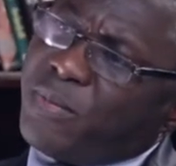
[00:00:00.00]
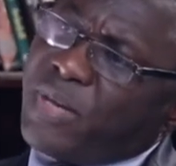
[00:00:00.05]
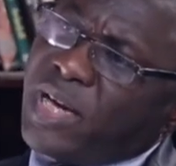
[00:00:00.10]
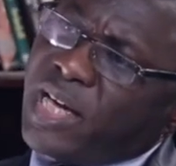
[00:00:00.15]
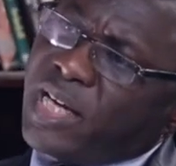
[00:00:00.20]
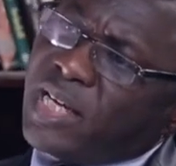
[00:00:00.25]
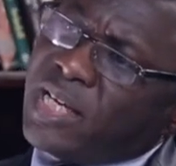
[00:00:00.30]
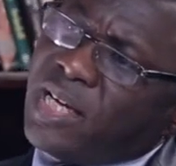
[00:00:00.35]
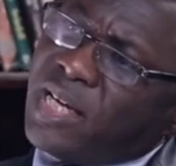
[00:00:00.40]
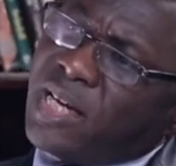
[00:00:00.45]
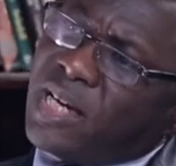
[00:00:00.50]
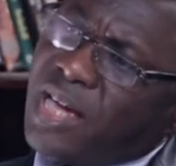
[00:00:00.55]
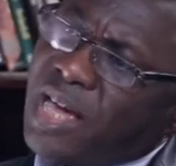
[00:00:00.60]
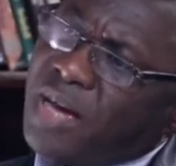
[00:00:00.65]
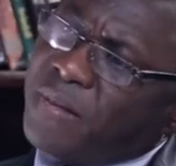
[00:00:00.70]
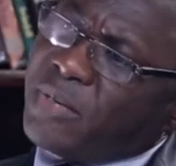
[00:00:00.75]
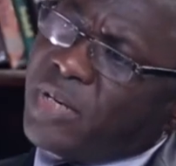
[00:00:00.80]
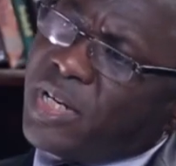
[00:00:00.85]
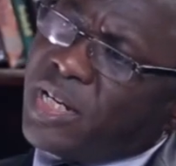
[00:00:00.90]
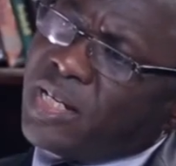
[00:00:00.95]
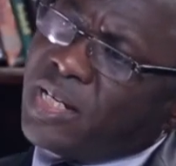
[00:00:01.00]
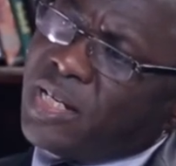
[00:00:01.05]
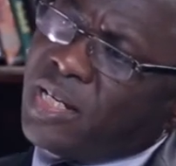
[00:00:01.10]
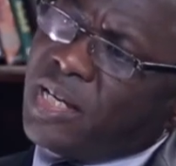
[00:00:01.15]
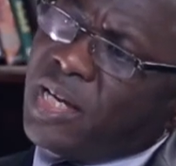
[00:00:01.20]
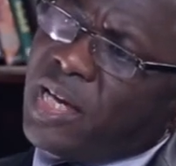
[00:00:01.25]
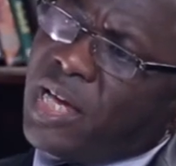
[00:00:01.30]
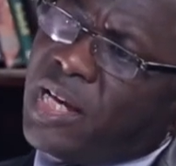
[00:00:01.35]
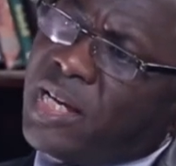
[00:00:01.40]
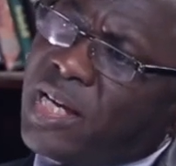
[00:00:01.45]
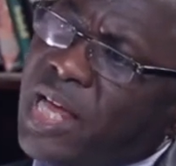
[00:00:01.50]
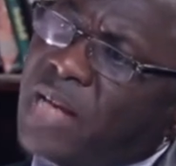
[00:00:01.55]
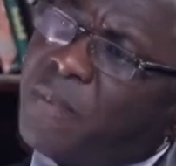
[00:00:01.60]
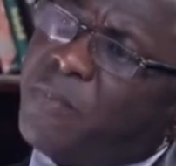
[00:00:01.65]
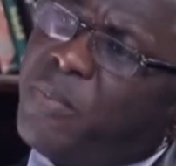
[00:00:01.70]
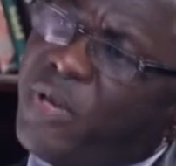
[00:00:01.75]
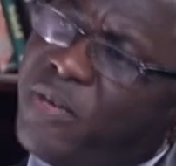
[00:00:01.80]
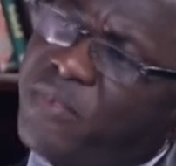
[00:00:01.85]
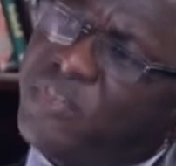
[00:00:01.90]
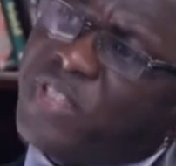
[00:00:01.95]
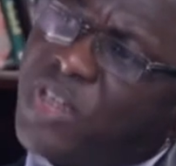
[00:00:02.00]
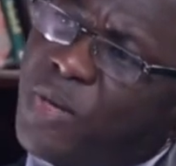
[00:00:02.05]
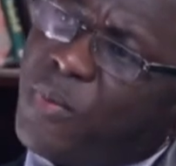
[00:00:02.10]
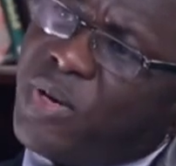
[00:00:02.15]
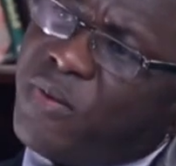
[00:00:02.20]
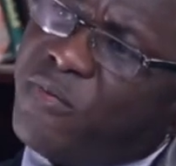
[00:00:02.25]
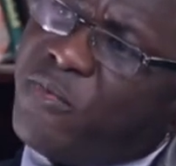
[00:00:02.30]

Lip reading: by cabinet. And that paves the way